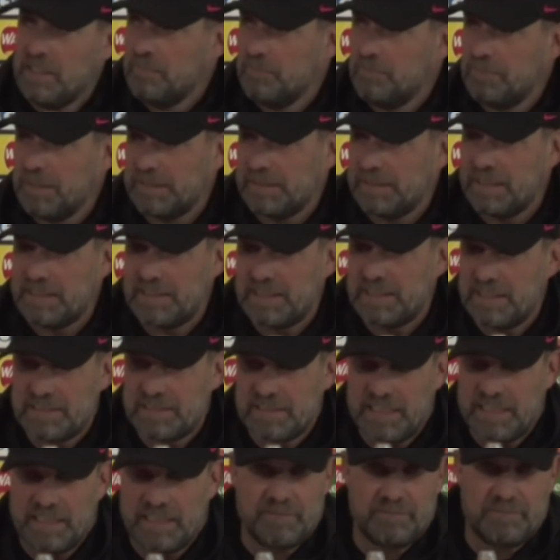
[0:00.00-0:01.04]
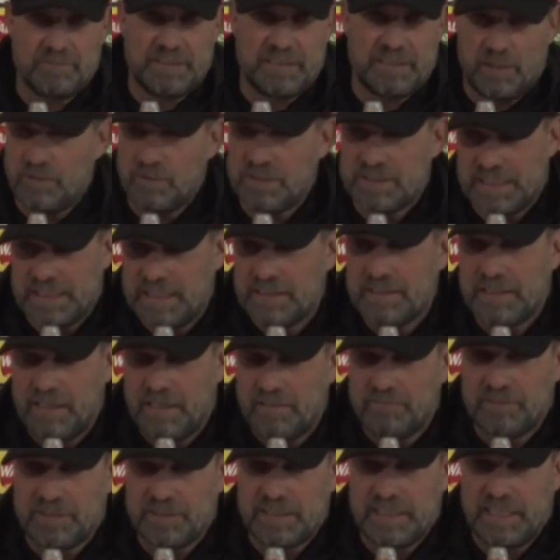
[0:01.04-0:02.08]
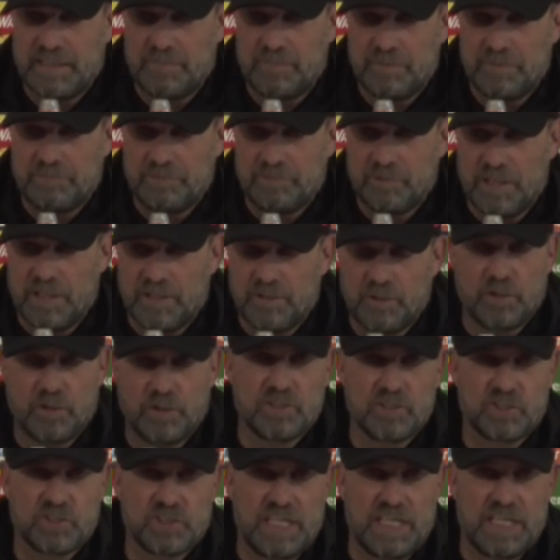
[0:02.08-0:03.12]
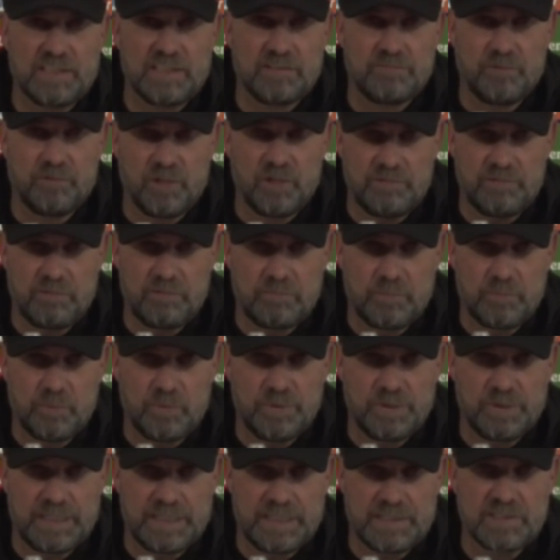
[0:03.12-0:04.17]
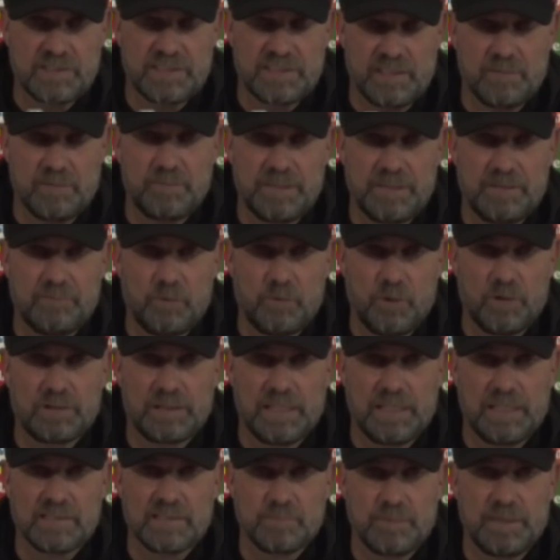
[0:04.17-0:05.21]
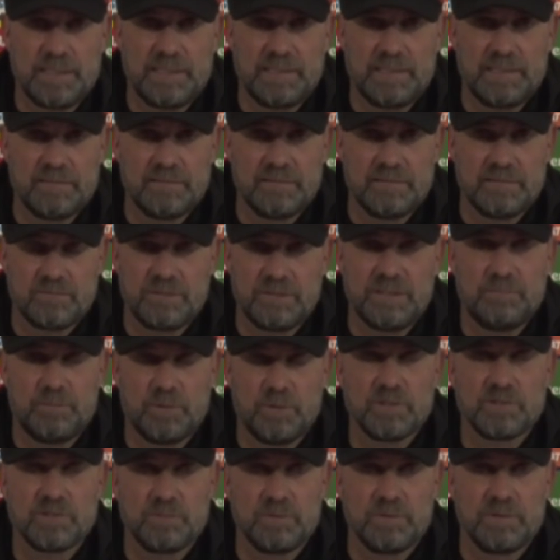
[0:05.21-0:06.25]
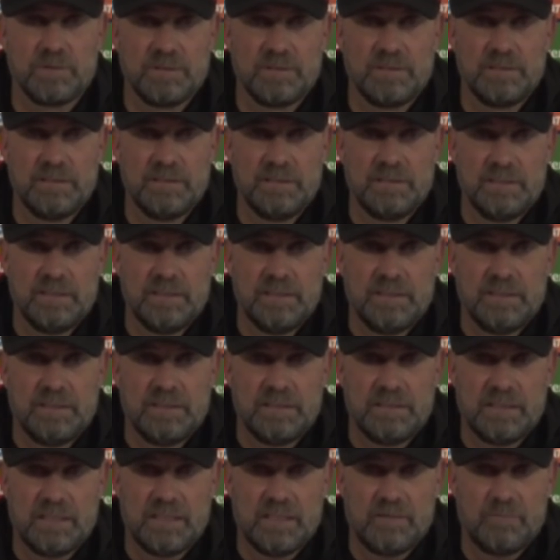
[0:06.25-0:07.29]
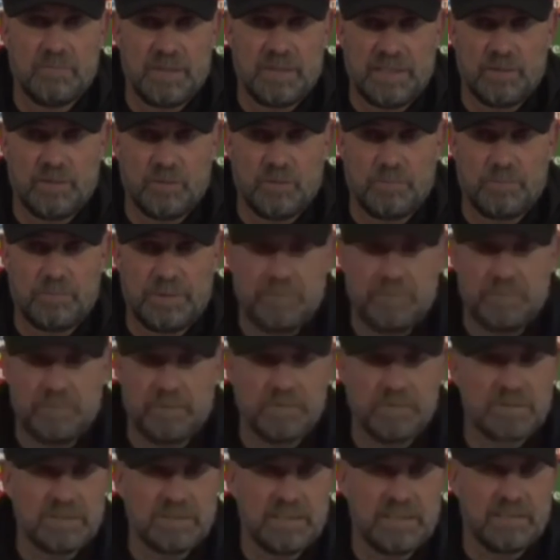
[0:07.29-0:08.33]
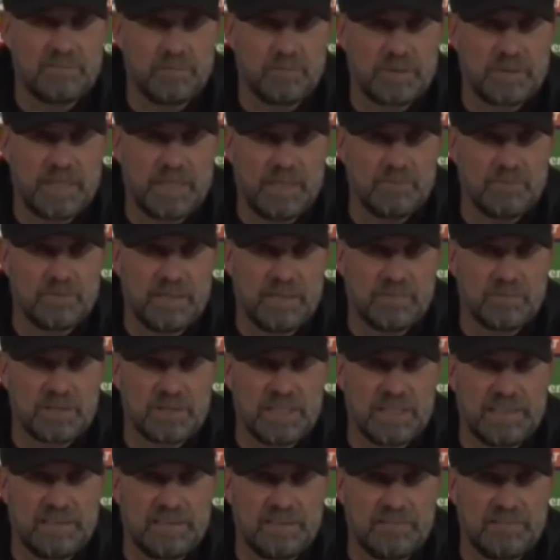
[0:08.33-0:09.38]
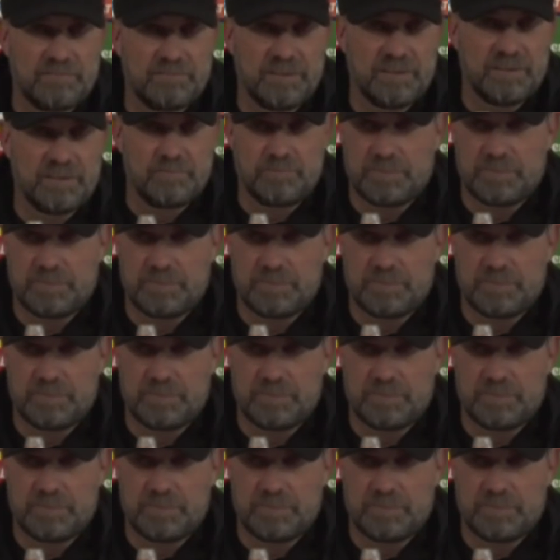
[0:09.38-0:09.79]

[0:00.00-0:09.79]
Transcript: But that says not, we always said after the game, if you are not a starter for Liverpool, you can still be a world-class player. It's really possible. I know people see that from time to time slightly different,